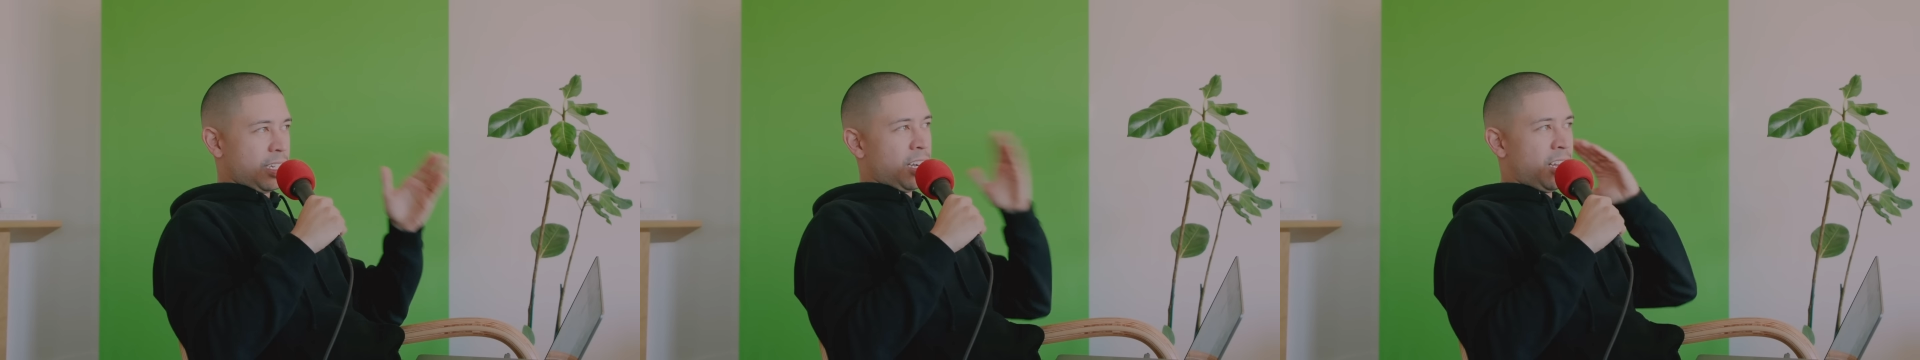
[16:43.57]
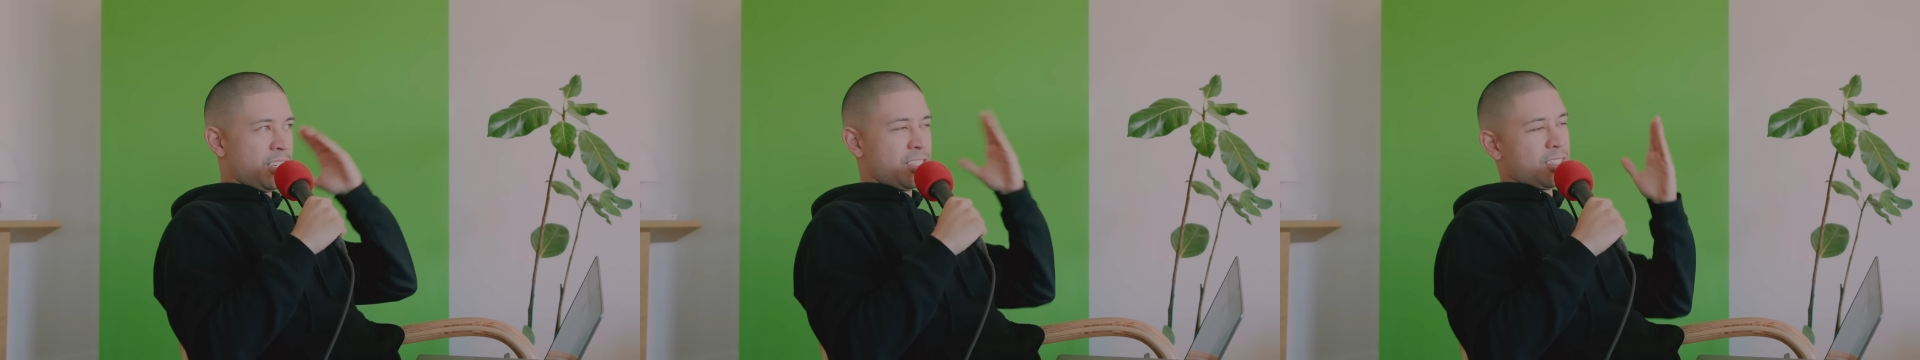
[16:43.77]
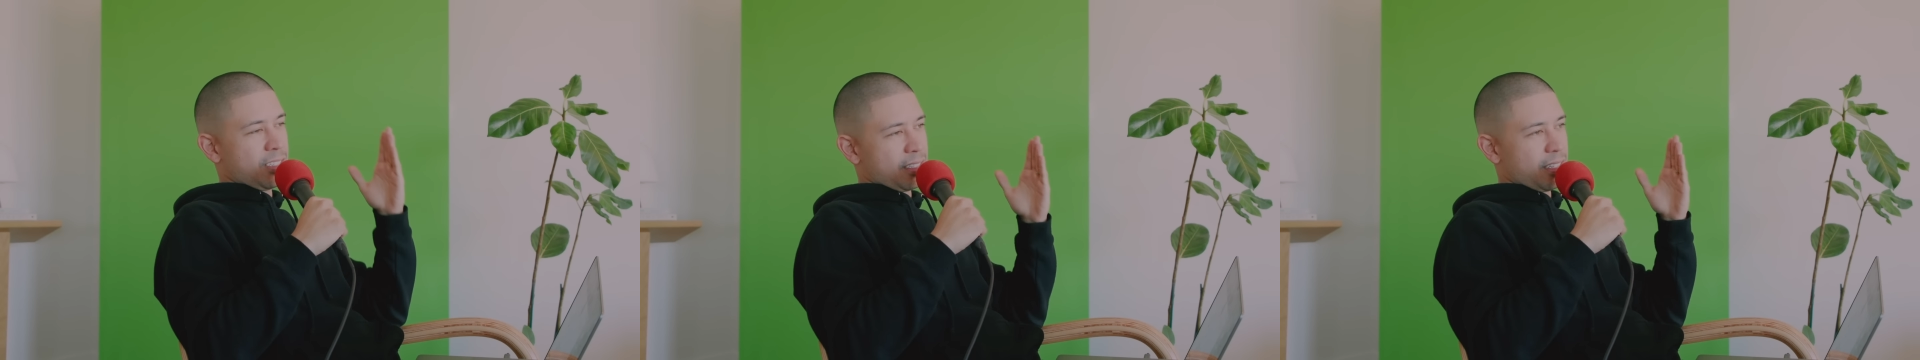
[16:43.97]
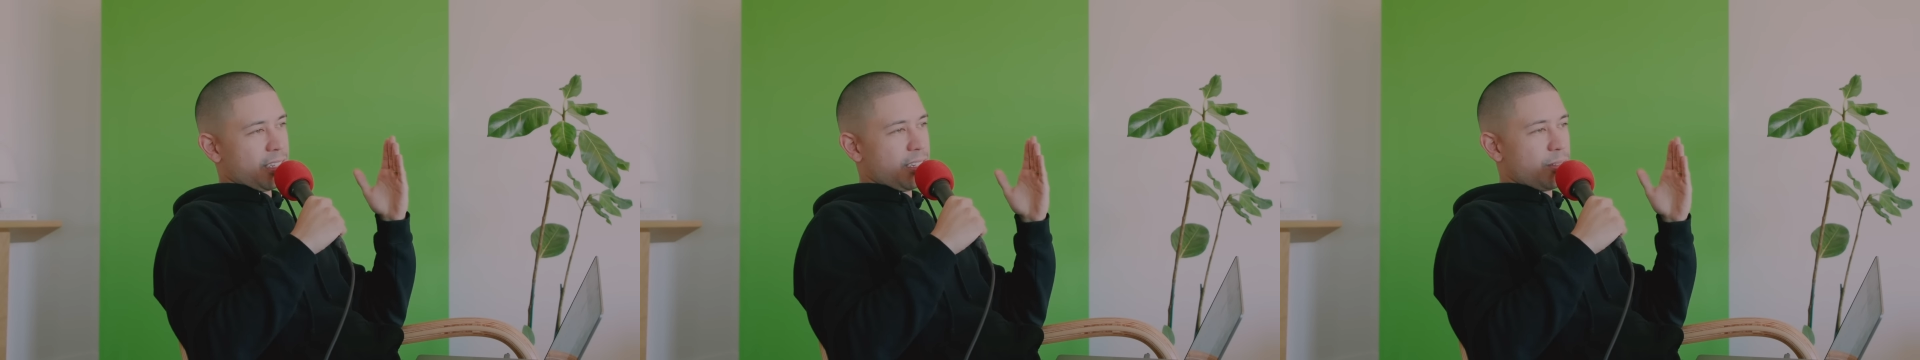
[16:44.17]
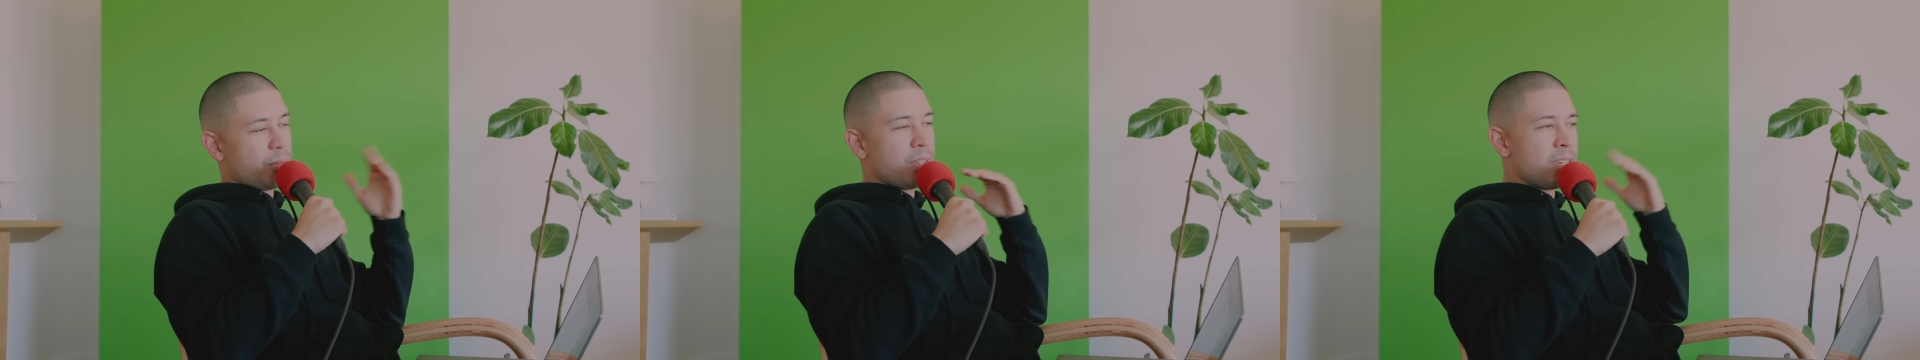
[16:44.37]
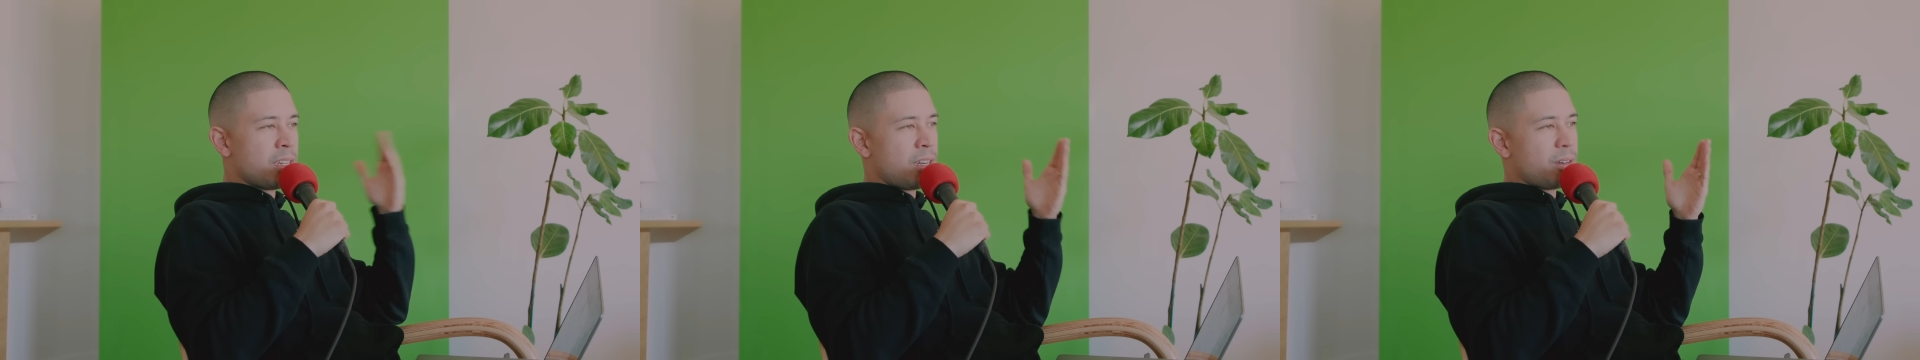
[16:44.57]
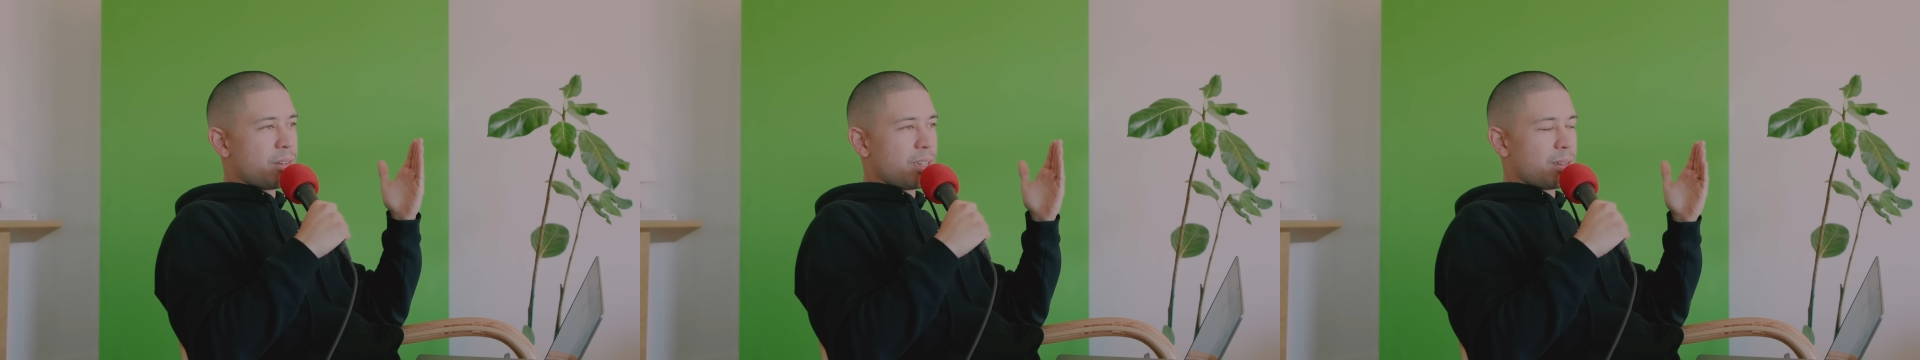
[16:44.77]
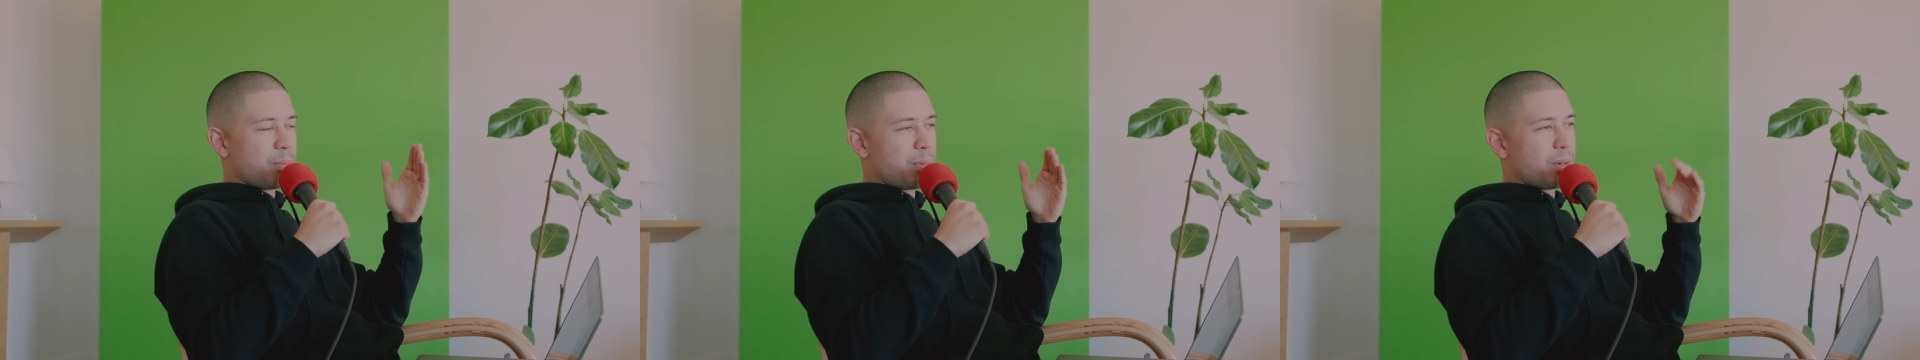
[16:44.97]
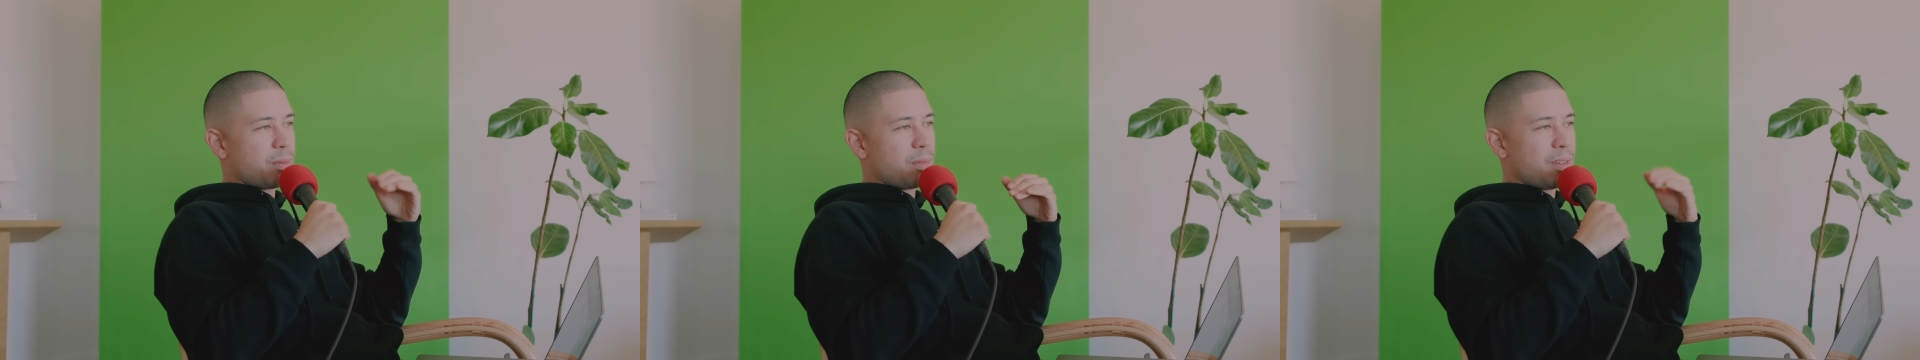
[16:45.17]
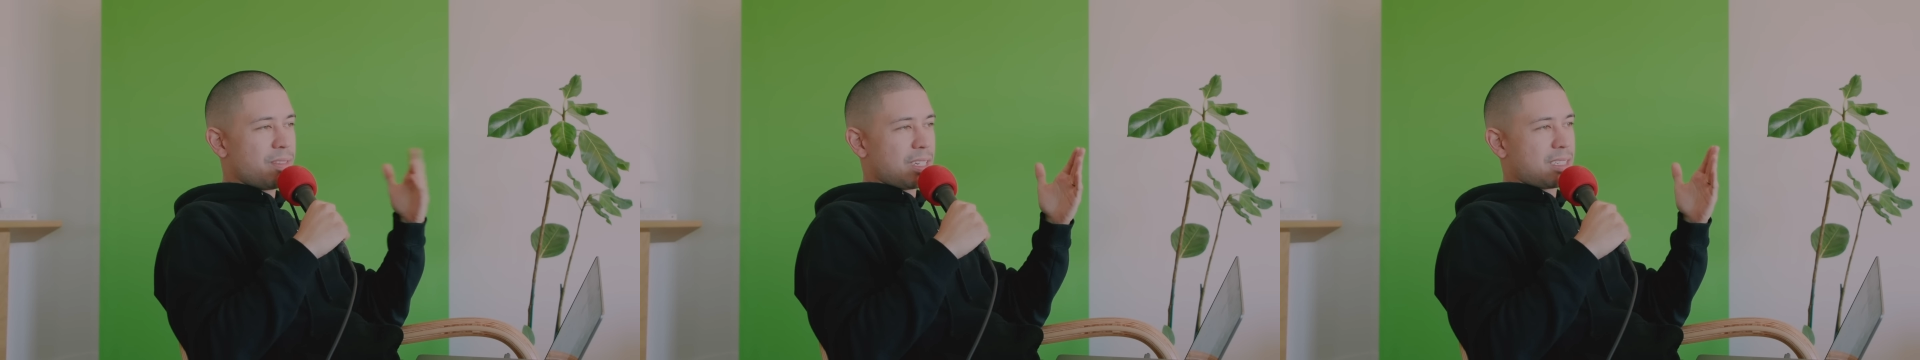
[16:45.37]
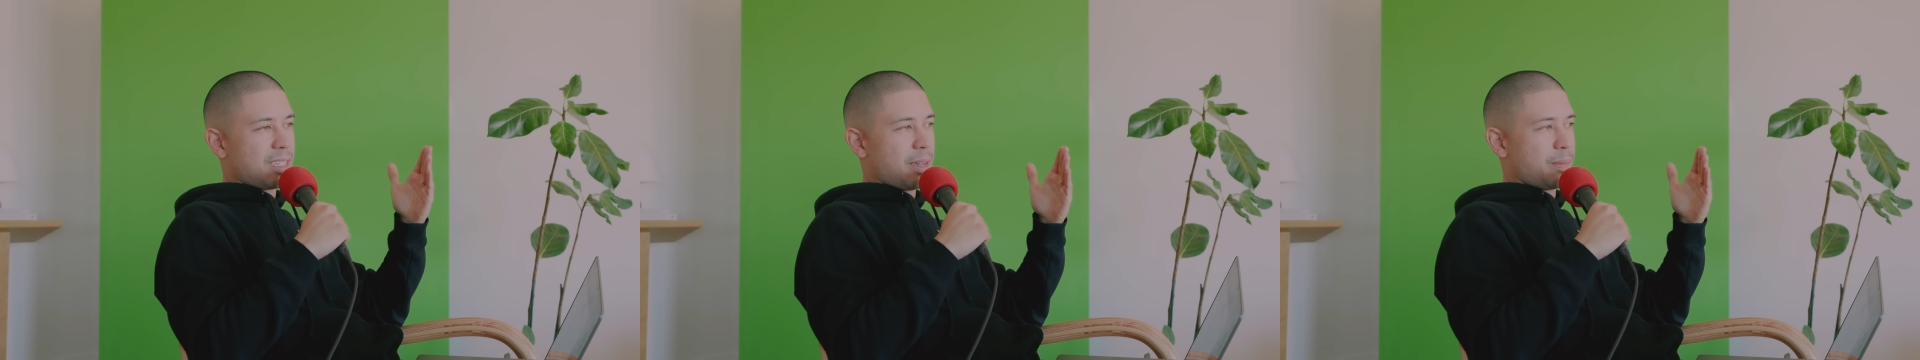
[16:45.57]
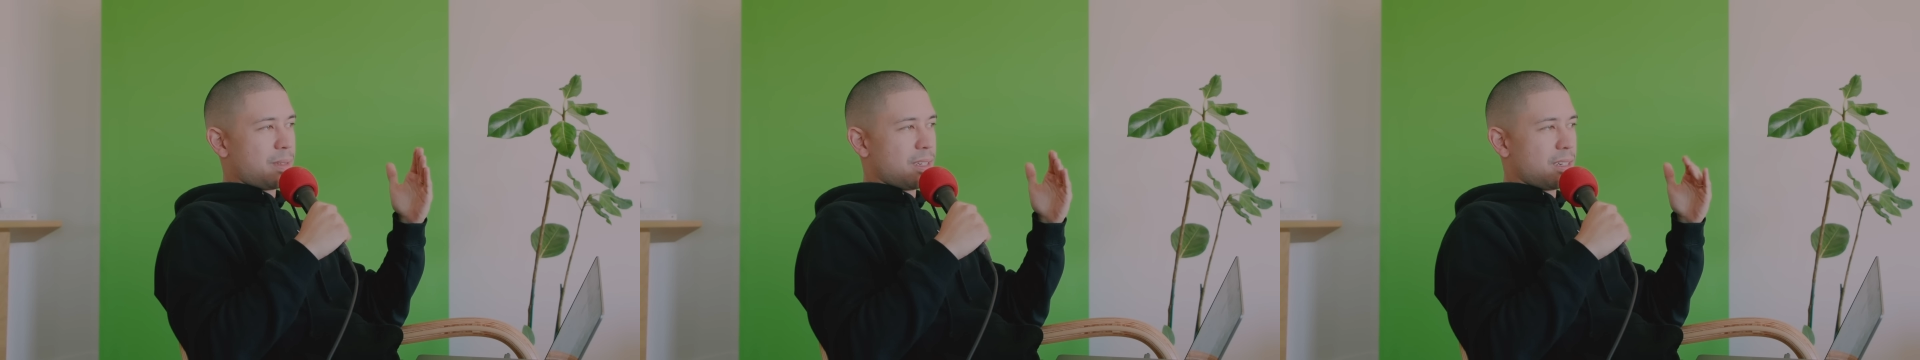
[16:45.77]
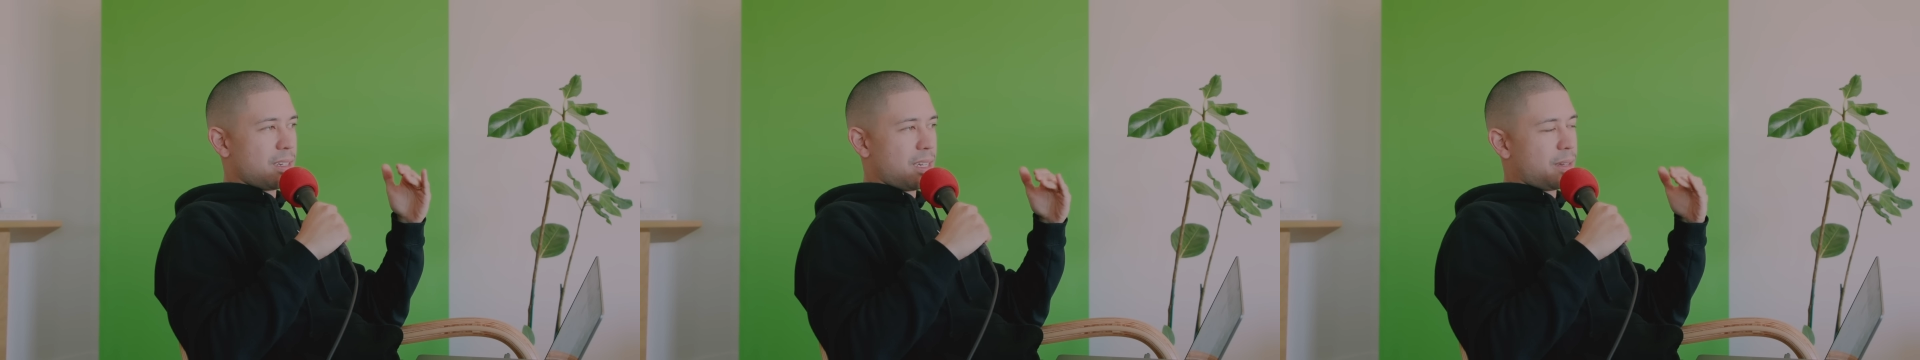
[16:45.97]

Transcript: Consciously, we know it, but we've accepted.